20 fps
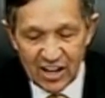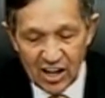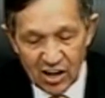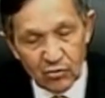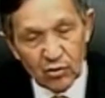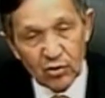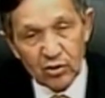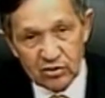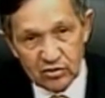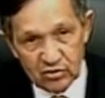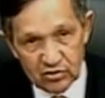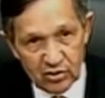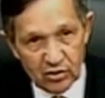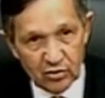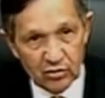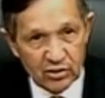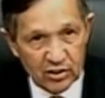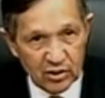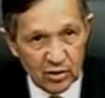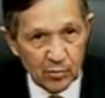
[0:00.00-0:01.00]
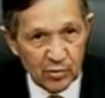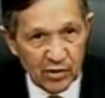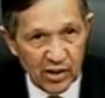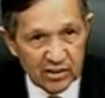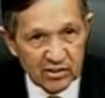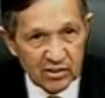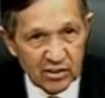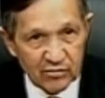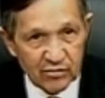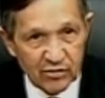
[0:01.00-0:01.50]
ever considered the
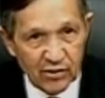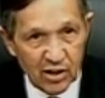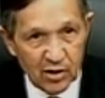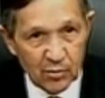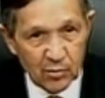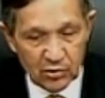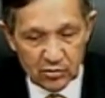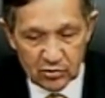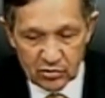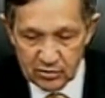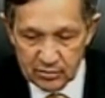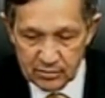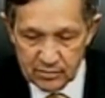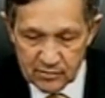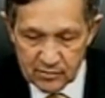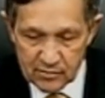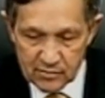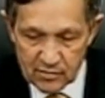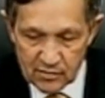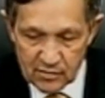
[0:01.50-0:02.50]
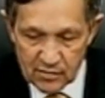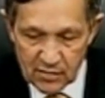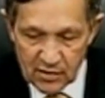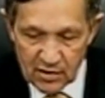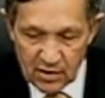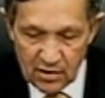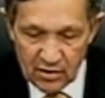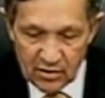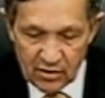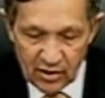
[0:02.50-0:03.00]
impact on farmers.
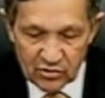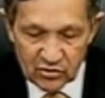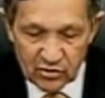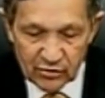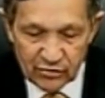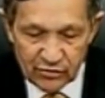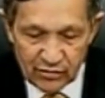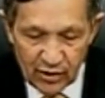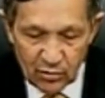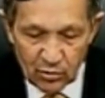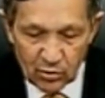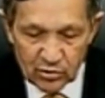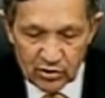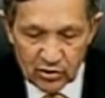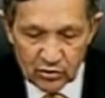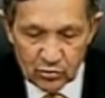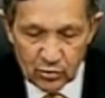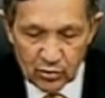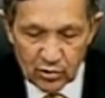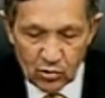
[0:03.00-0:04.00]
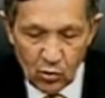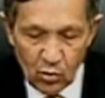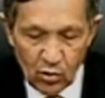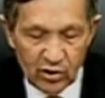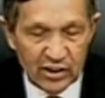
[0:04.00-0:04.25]
Thus, a federal district court